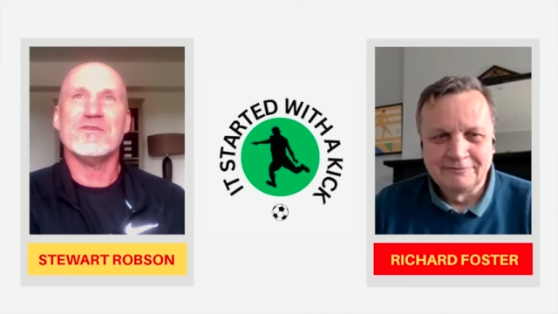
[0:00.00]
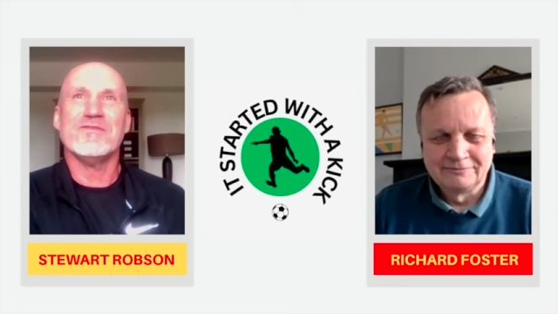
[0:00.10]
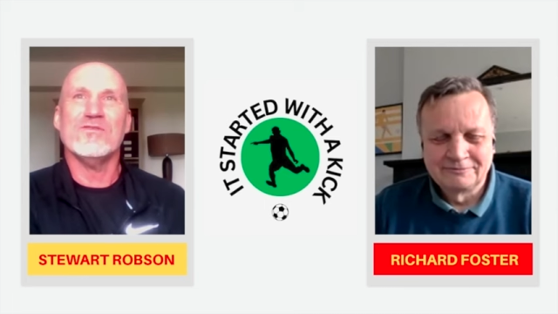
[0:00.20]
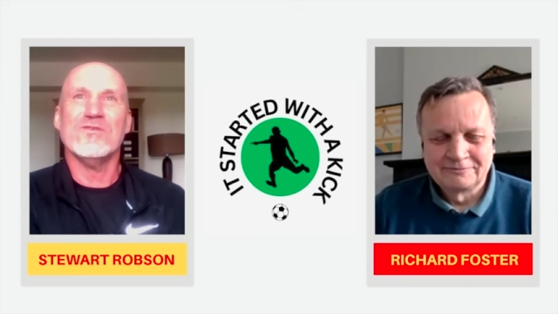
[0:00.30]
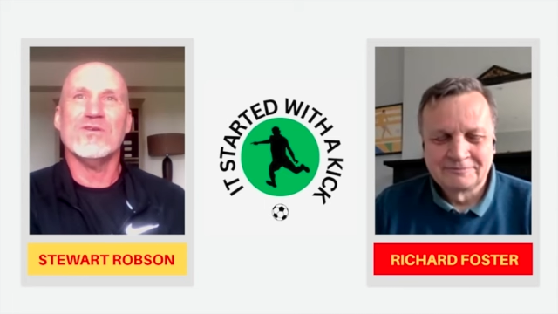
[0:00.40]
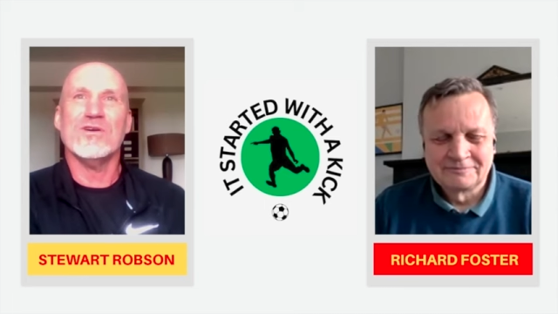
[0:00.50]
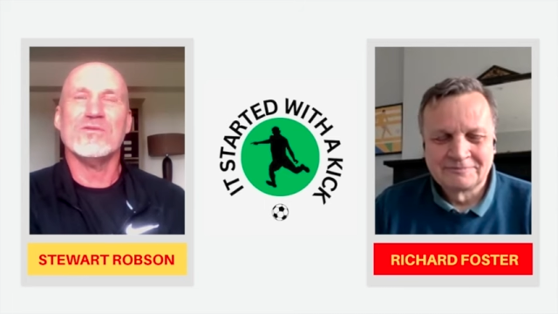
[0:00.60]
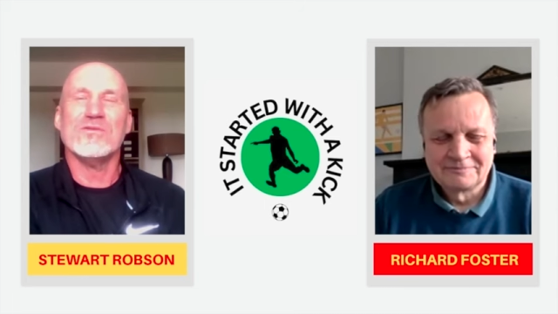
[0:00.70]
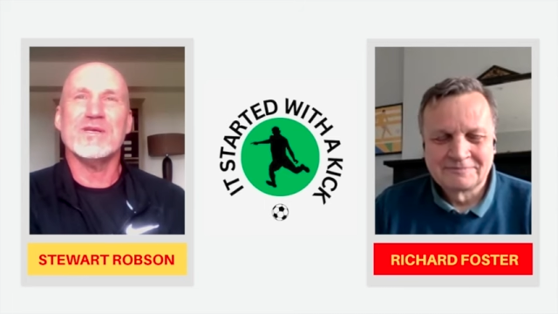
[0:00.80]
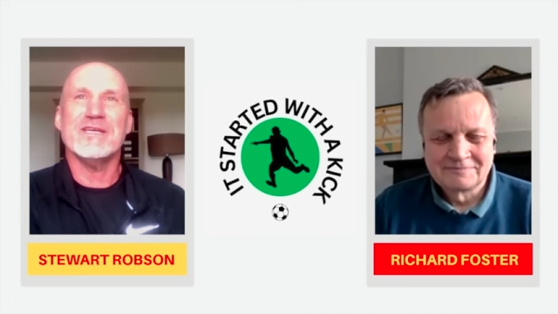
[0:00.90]

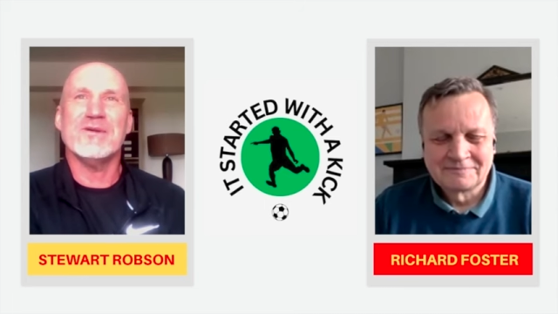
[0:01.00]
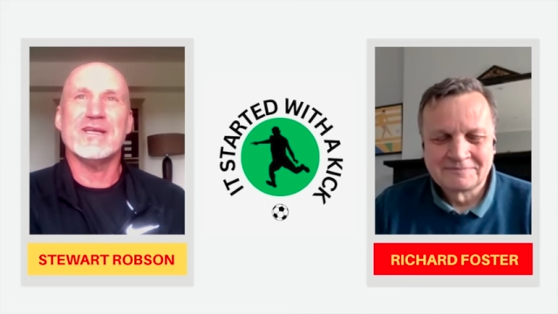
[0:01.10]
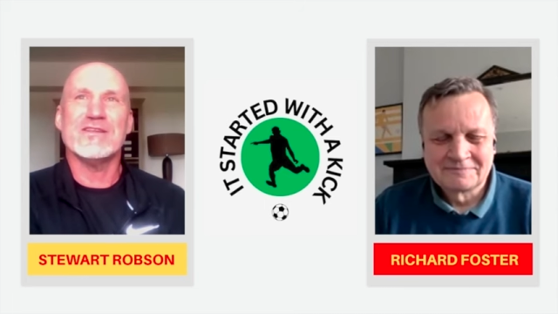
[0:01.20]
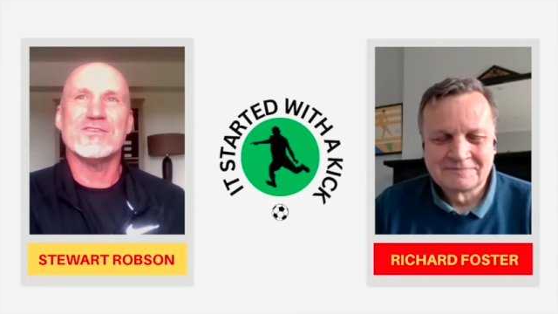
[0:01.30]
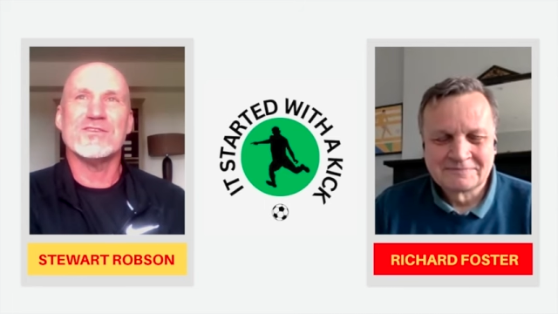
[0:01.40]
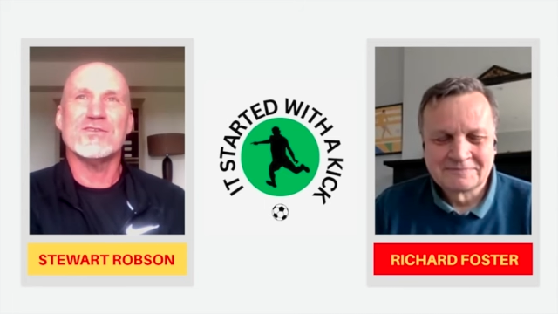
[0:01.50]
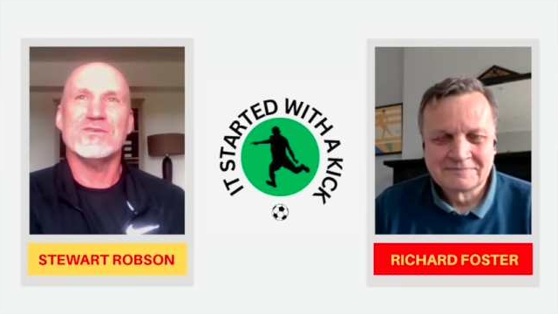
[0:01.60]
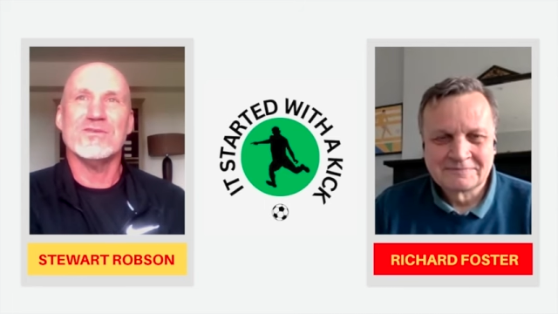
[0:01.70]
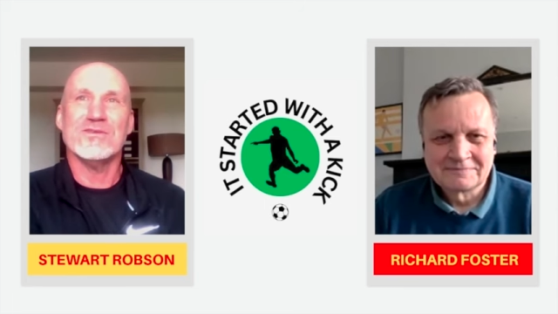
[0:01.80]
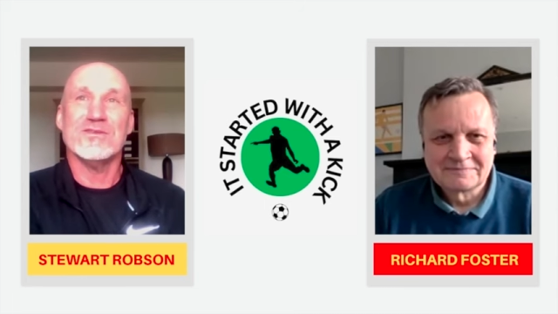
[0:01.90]
Speaker 1: before we went
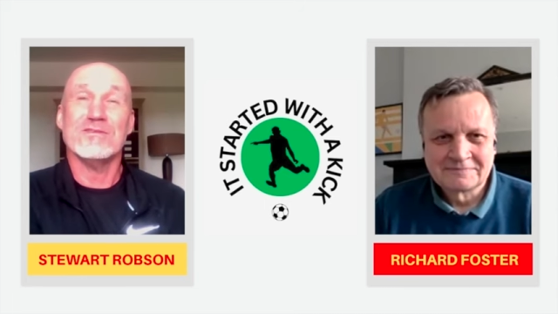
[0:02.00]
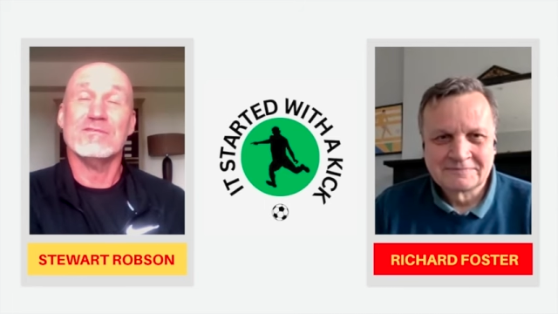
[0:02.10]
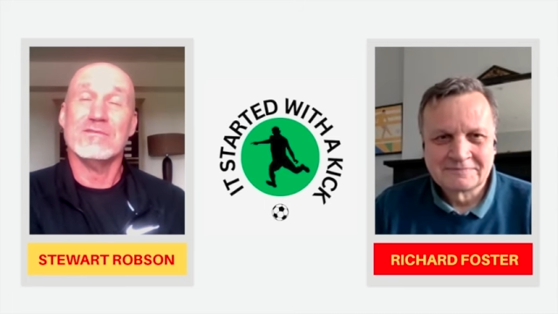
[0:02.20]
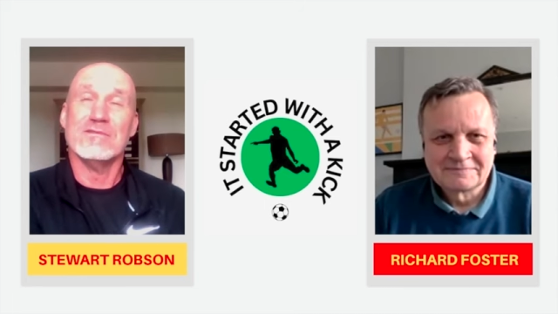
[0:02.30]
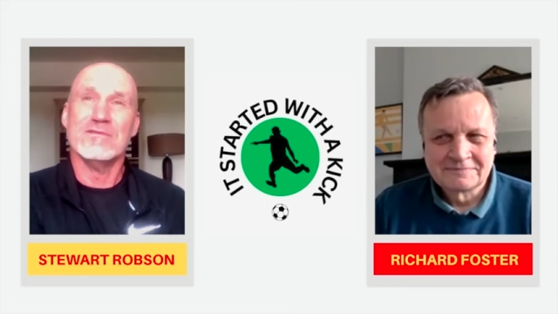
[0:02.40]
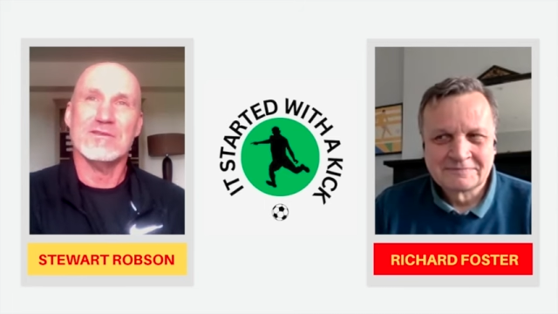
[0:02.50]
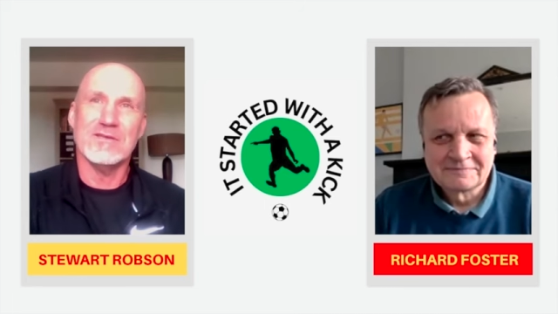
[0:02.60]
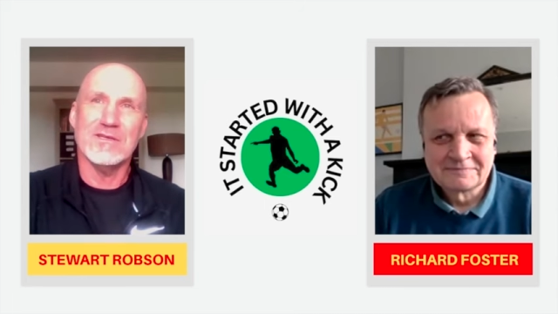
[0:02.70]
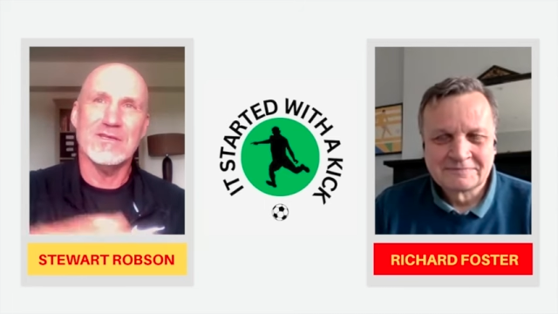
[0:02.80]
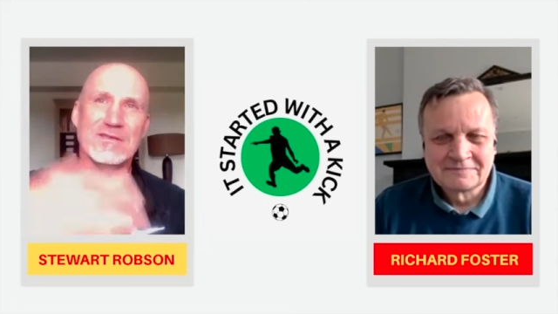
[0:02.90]
to
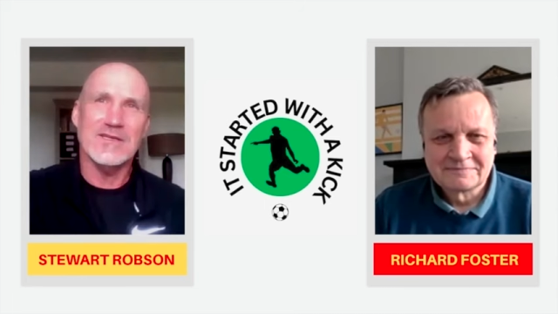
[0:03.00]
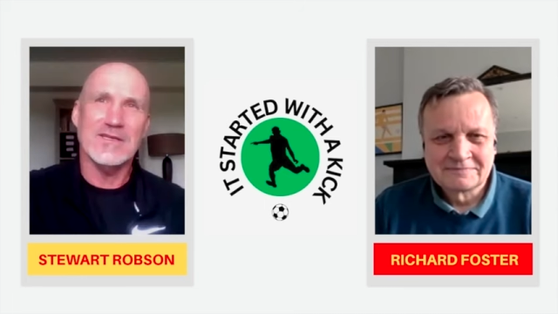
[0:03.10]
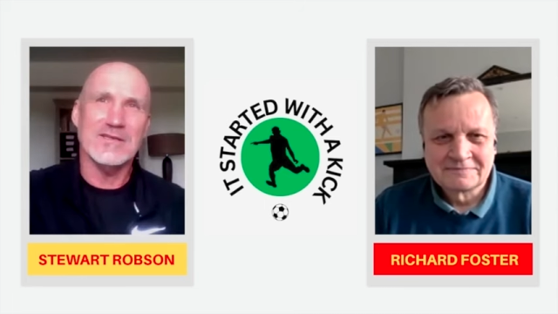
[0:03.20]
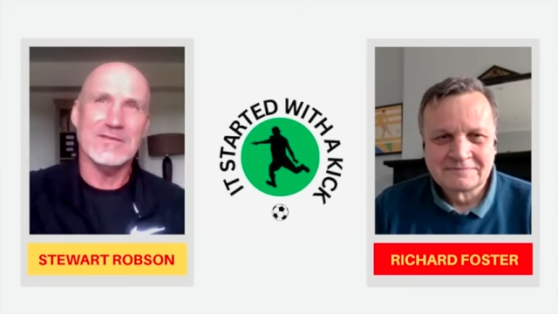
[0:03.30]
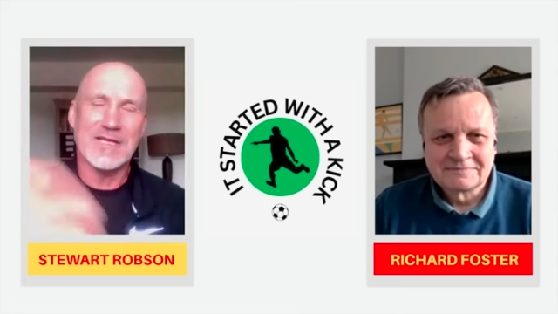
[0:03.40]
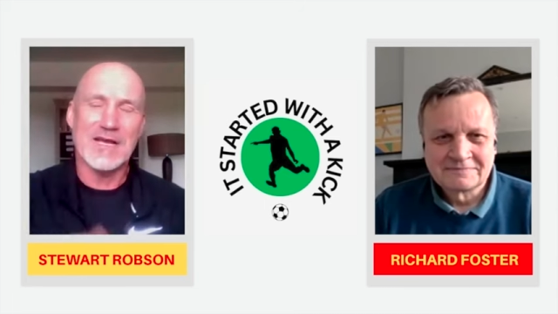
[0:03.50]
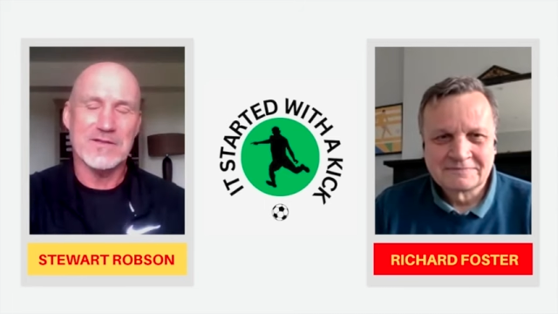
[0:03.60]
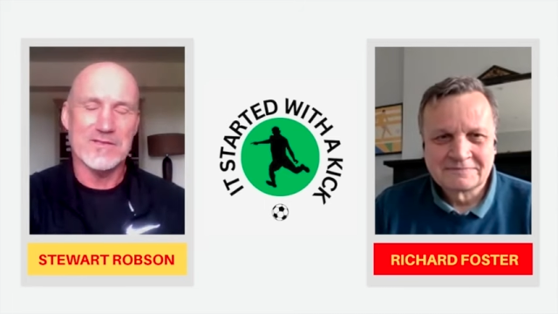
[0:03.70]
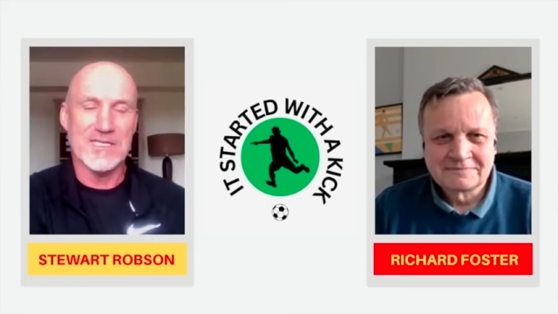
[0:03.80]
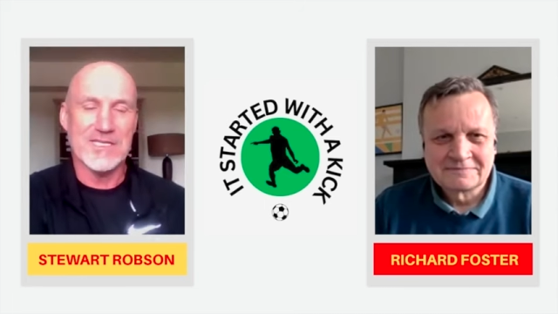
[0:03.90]
the the
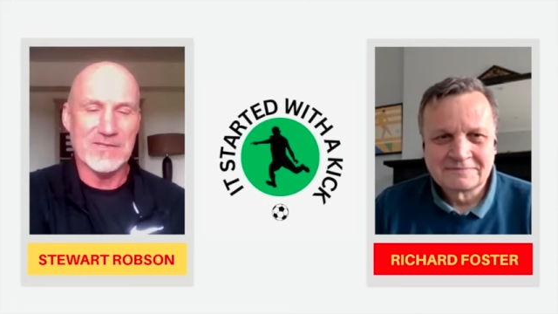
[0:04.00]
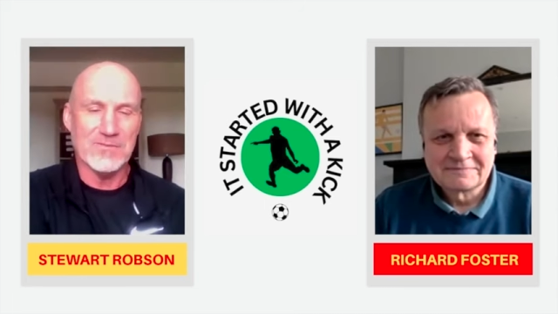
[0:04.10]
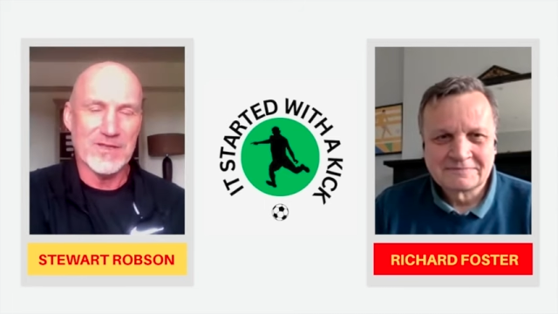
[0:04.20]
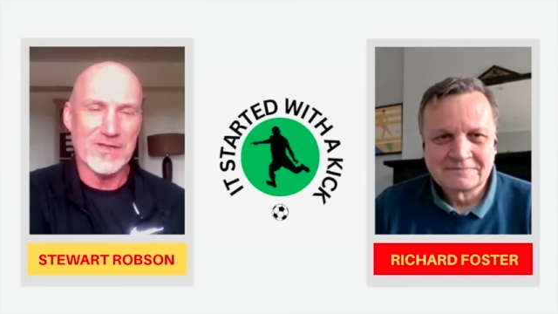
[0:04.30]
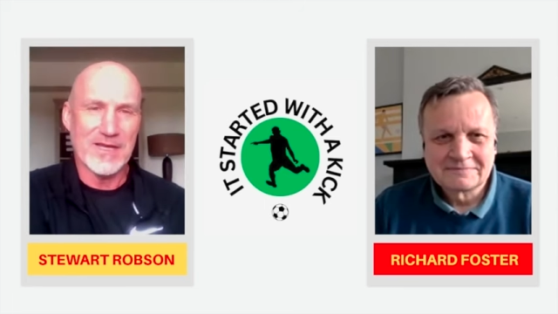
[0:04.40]
the city where the